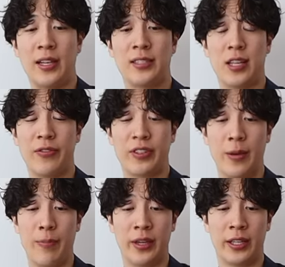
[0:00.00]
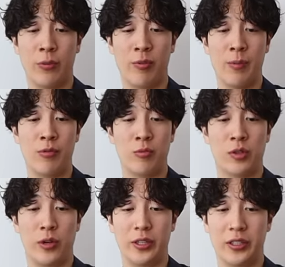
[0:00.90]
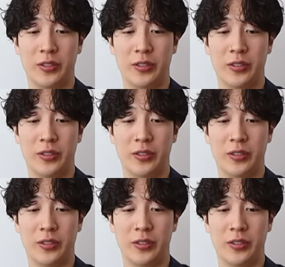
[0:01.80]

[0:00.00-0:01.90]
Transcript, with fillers: I suffocate Ben Kim with my boobs already?